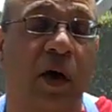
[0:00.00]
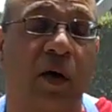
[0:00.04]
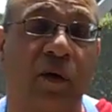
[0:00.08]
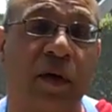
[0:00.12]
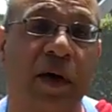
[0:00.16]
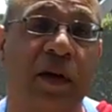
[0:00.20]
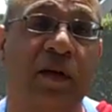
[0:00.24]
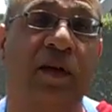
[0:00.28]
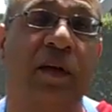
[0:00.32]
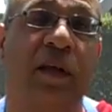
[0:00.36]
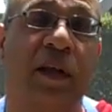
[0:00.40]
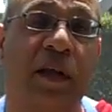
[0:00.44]

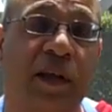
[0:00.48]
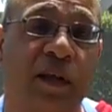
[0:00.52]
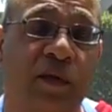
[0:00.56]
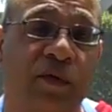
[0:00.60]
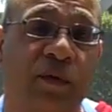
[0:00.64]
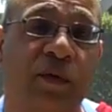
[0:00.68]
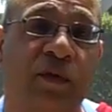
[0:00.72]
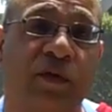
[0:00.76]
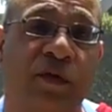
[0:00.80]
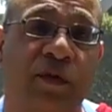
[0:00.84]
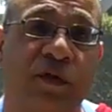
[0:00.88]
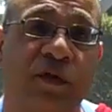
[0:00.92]
Originally,
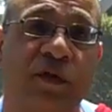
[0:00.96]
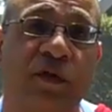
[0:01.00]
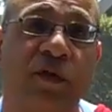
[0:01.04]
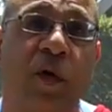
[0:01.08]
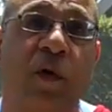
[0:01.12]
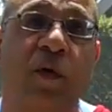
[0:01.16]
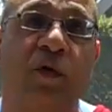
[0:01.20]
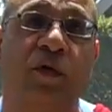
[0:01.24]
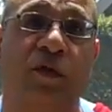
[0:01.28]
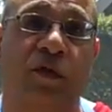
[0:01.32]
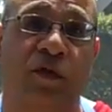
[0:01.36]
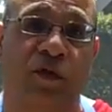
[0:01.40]
this was a
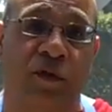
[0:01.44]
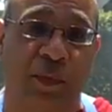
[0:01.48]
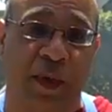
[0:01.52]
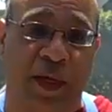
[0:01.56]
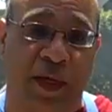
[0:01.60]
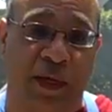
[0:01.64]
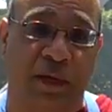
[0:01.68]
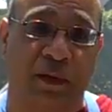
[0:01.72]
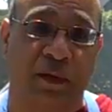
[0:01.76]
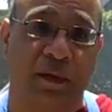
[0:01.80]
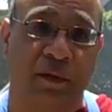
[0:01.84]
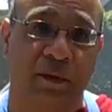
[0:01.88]
soldier's
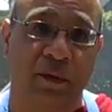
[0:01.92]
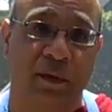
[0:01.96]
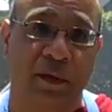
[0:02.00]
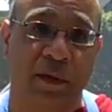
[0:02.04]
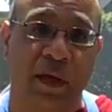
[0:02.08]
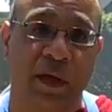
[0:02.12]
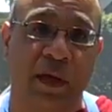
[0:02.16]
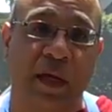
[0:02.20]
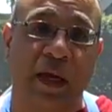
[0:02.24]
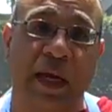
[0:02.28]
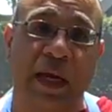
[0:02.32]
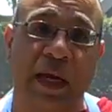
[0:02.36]
meal.
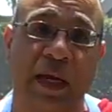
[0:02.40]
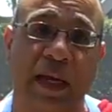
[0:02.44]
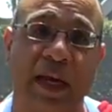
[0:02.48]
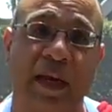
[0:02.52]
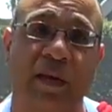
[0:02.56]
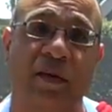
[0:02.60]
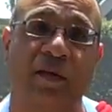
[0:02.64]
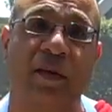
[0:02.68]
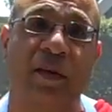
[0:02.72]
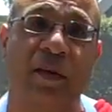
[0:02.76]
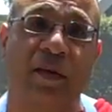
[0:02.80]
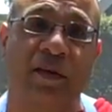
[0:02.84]
In
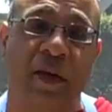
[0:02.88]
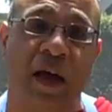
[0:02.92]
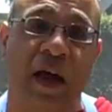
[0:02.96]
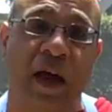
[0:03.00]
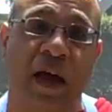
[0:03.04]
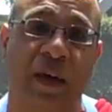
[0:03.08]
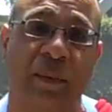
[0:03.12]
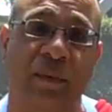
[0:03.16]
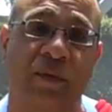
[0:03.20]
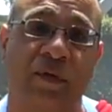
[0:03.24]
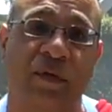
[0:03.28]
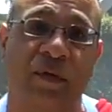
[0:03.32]
ancient
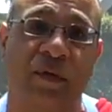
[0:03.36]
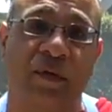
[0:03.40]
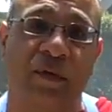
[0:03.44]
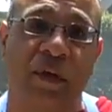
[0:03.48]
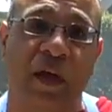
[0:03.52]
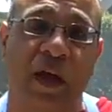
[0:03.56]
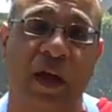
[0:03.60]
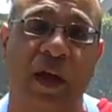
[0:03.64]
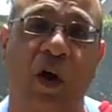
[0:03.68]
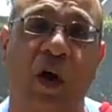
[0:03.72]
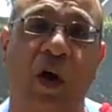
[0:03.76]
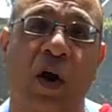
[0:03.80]
times,
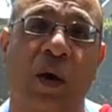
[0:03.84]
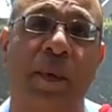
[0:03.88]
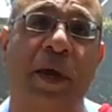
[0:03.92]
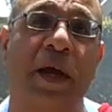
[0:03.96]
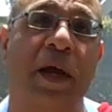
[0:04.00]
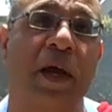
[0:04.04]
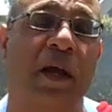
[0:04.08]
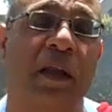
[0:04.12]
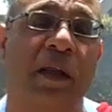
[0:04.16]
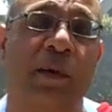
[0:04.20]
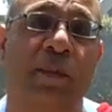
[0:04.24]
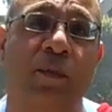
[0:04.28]
an
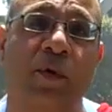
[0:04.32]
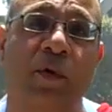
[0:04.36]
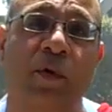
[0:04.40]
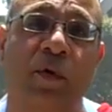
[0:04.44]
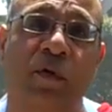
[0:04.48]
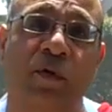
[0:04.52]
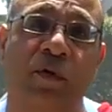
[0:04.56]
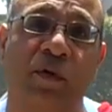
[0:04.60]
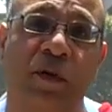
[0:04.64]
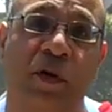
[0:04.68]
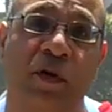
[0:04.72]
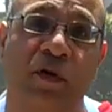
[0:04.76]
army on the
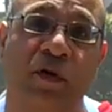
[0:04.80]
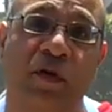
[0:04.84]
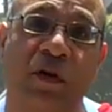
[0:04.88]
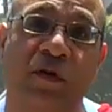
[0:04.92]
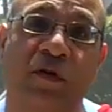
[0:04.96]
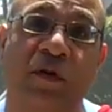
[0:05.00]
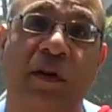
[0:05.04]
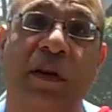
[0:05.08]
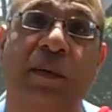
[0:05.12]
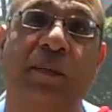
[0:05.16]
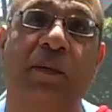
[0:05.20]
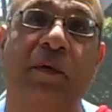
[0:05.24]
move could
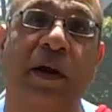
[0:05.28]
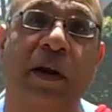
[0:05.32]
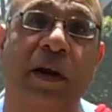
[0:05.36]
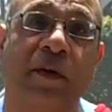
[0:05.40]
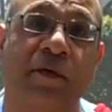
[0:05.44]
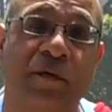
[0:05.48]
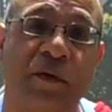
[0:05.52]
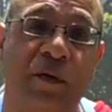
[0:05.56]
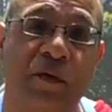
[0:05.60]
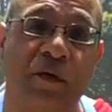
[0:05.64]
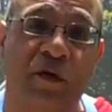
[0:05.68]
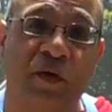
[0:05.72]
just
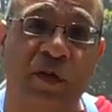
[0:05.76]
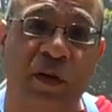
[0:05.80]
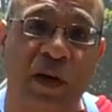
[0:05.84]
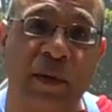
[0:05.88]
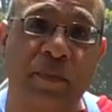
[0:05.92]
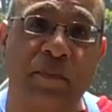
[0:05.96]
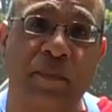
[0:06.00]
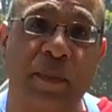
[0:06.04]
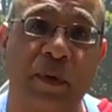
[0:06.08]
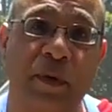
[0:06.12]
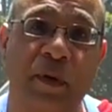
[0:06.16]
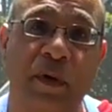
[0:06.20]
liberate a few
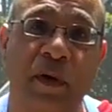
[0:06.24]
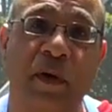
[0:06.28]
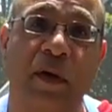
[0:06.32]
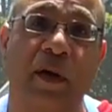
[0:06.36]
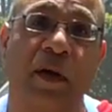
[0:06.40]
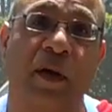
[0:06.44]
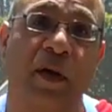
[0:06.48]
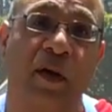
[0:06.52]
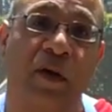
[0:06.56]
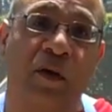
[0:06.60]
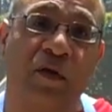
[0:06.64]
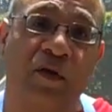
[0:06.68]
sheep,
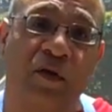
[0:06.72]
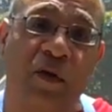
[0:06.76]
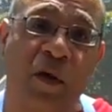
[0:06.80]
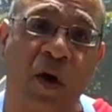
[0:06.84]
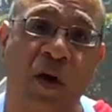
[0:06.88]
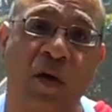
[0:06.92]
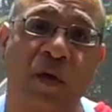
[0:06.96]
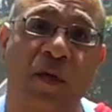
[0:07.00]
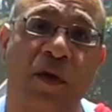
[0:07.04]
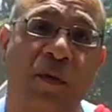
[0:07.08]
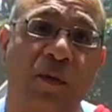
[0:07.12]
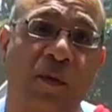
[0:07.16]

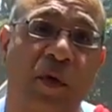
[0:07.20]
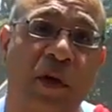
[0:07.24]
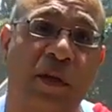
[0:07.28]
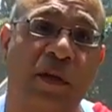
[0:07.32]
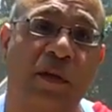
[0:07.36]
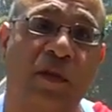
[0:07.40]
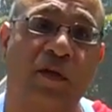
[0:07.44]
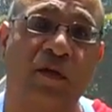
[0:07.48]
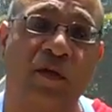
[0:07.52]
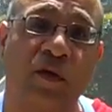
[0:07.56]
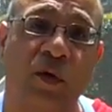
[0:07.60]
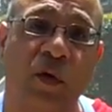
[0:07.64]
slaughter them
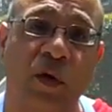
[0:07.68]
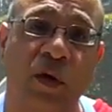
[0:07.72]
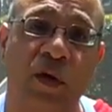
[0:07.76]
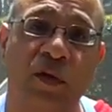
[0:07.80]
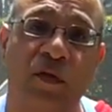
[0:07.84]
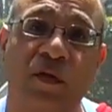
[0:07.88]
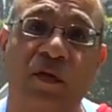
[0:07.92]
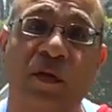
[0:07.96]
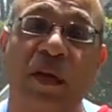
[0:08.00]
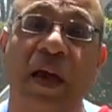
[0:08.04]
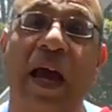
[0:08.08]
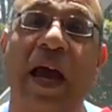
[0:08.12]
with their
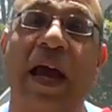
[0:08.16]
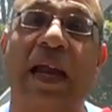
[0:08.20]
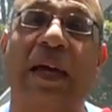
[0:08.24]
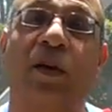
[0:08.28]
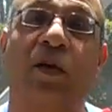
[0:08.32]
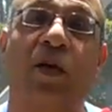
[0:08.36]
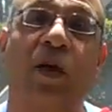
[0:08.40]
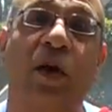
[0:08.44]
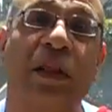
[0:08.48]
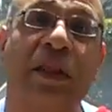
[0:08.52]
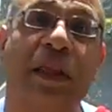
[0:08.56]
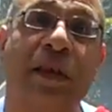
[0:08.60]
swords,
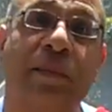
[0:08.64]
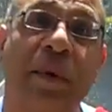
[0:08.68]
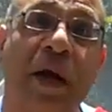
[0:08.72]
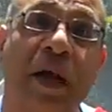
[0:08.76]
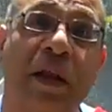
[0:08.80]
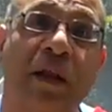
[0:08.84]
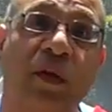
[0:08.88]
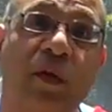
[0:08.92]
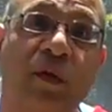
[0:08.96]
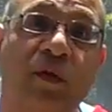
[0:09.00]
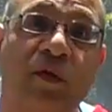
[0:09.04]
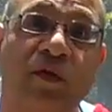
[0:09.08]
and cook them
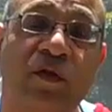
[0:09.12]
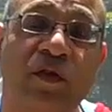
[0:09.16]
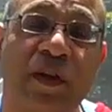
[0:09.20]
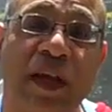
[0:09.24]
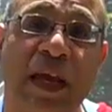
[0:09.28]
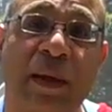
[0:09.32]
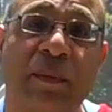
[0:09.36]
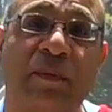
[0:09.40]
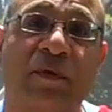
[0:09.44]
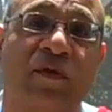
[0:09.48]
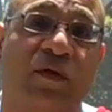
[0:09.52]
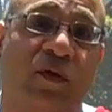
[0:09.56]
on those
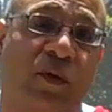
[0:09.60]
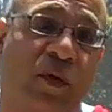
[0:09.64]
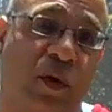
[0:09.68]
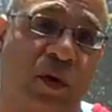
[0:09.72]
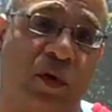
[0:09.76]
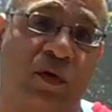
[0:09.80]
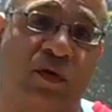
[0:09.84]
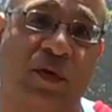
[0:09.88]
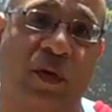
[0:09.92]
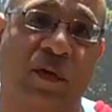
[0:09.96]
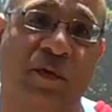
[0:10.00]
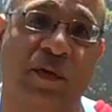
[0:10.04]
same
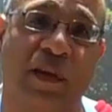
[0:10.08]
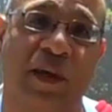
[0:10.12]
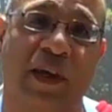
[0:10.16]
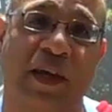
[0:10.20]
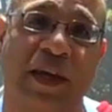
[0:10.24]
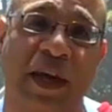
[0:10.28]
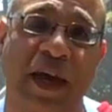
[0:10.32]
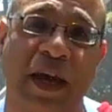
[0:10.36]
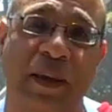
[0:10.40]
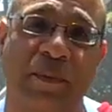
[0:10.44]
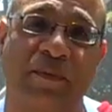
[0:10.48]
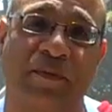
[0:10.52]
swords over the
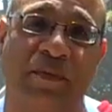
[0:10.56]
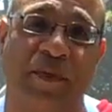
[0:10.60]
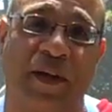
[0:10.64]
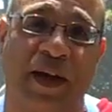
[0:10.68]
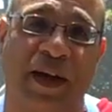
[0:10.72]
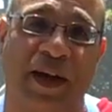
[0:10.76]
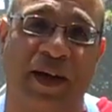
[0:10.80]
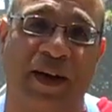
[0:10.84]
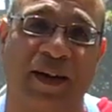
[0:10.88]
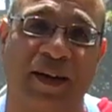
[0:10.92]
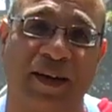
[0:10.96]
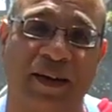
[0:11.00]

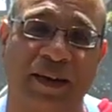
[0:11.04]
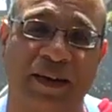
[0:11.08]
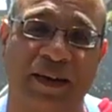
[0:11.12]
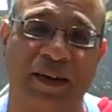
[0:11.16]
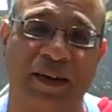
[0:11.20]
campfire.